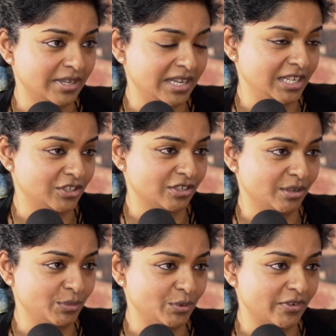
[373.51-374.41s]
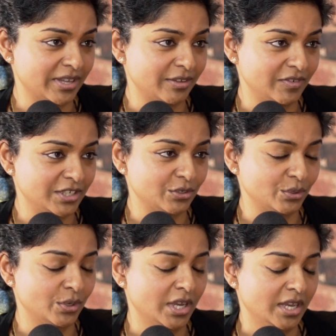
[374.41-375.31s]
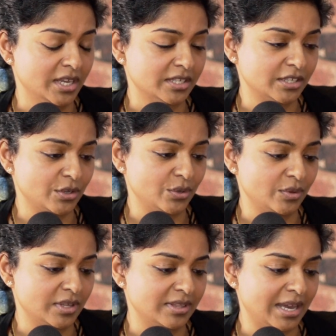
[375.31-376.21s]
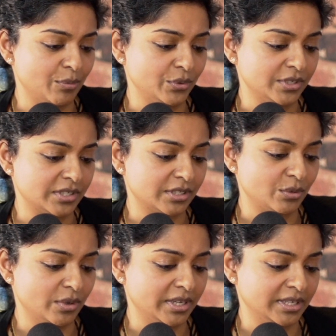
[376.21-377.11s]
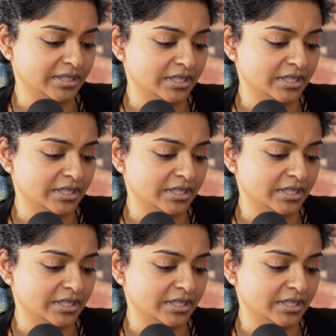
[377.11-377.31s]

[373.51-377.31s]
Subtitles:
each time we were at the vigil. So that was quite